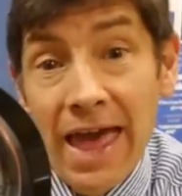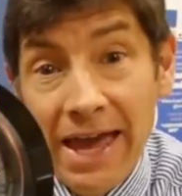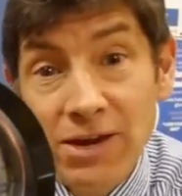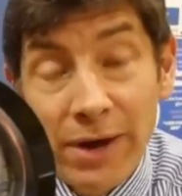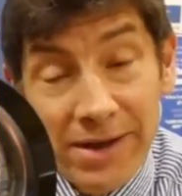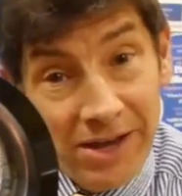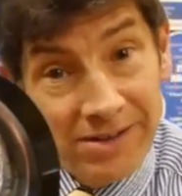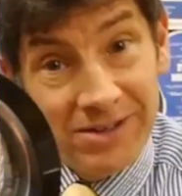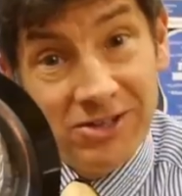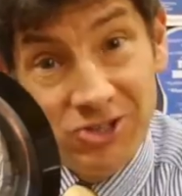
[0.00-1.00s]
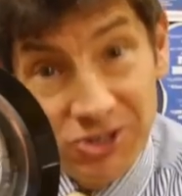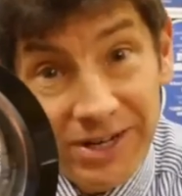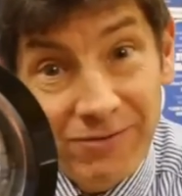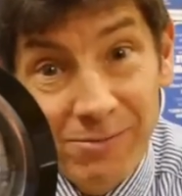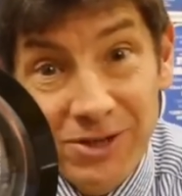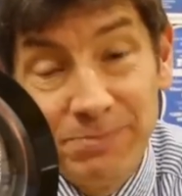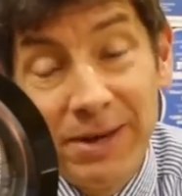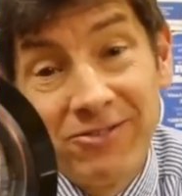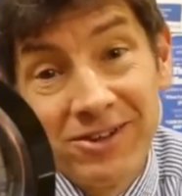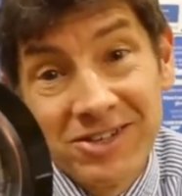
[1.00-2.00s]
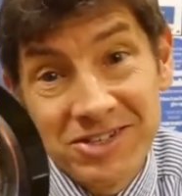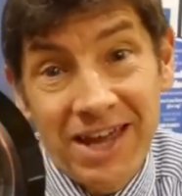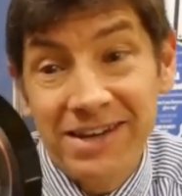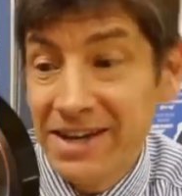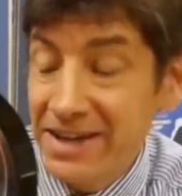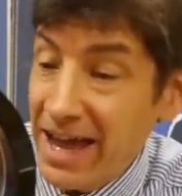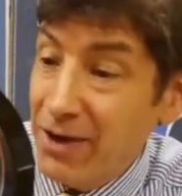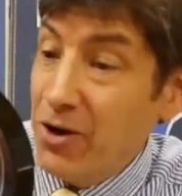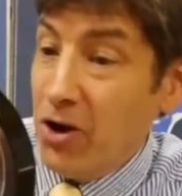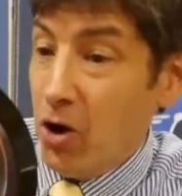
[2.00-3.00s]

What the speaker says: Anyway, You should have a much better understanding now